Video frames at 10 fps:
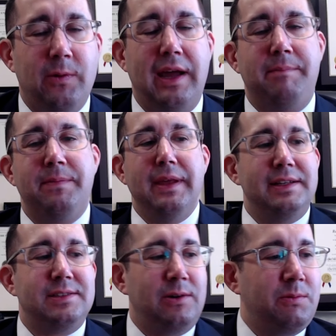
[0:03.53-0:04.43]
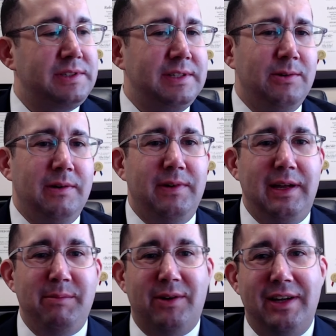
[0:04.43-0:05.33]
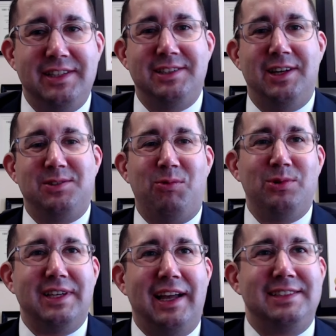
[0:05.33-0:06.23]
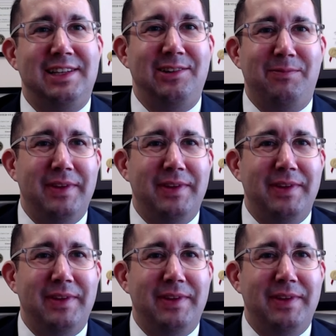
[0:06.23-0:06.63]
Okay, so what to do if an immigration judge rules against you?